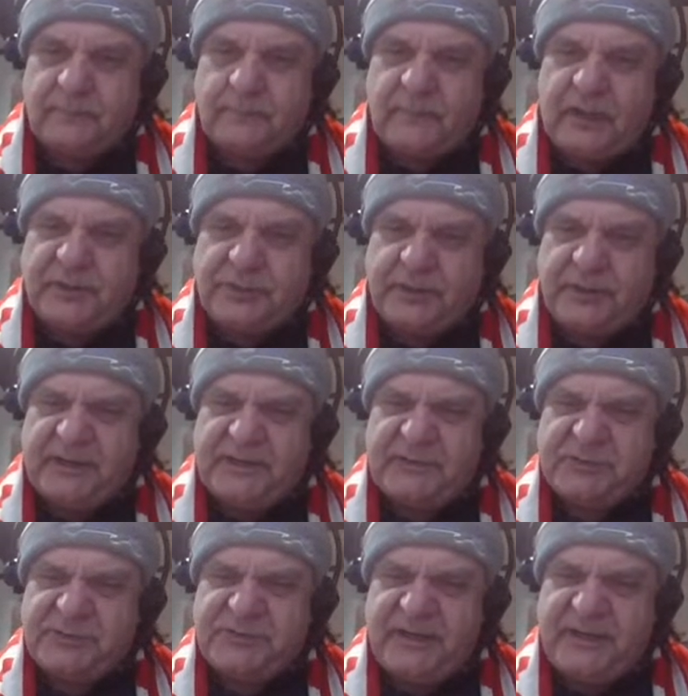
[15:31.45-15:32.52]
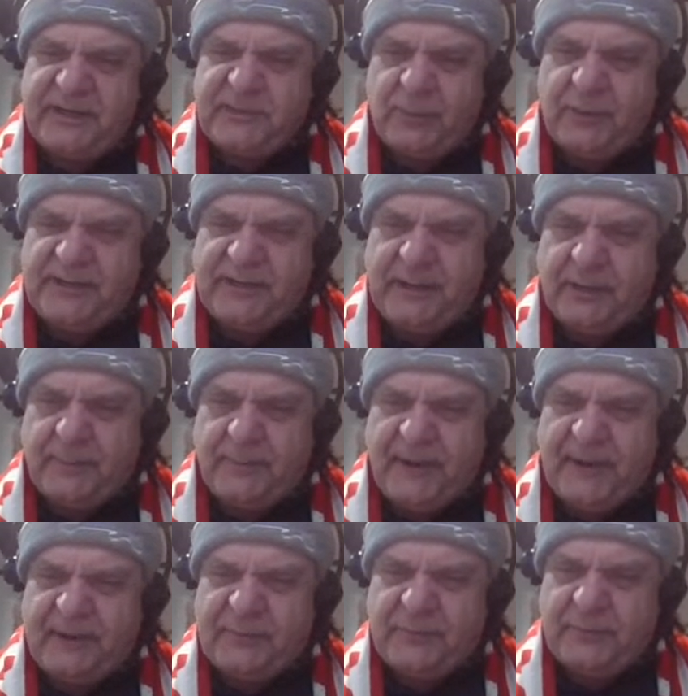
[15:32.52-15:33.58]
short interest change went down
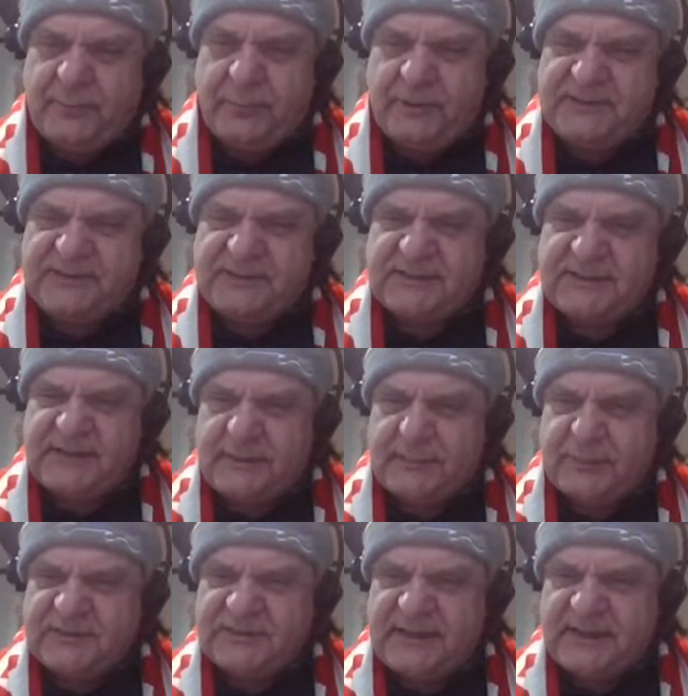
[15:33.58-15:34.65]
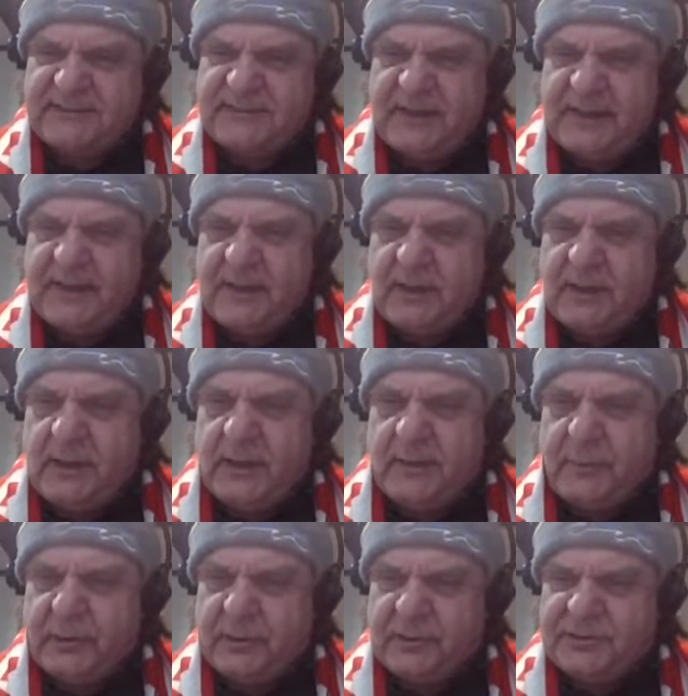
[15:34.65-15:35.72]
by 3.68% today.
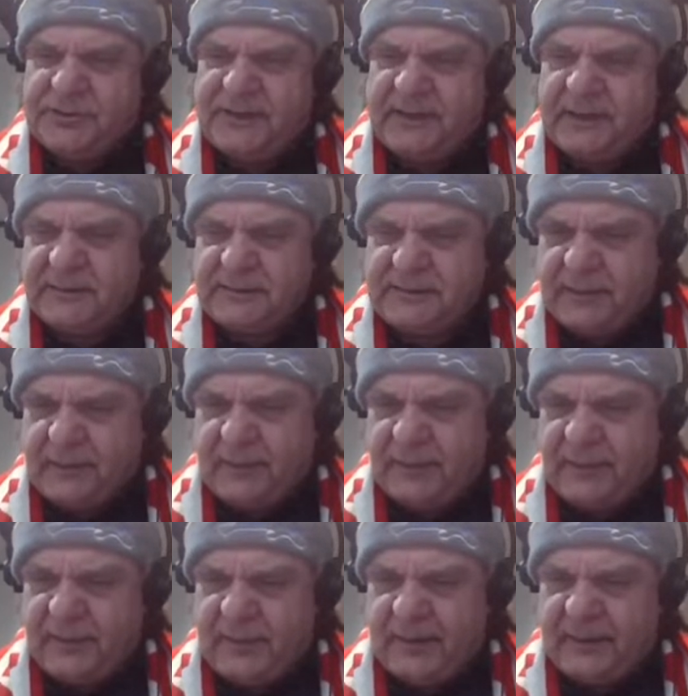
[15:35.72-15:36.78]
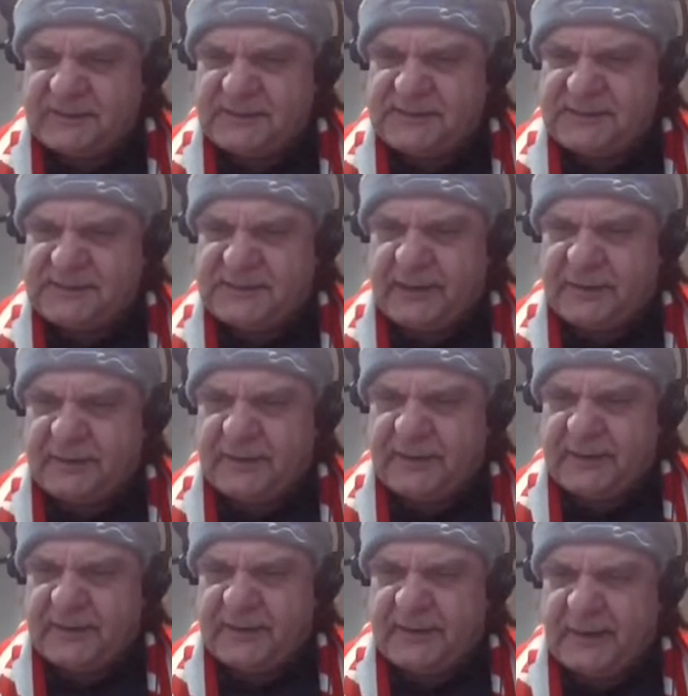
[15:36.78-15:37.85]
Borrowed shares,
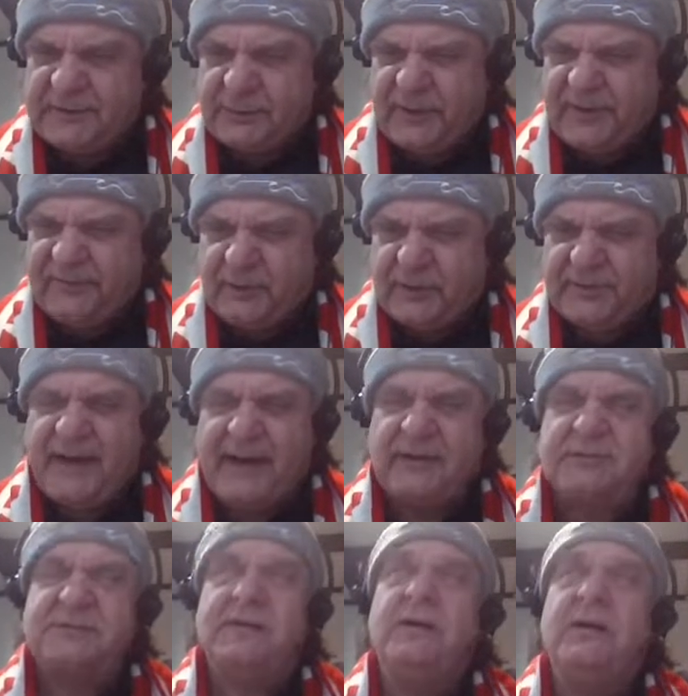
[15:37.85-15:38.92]
624,000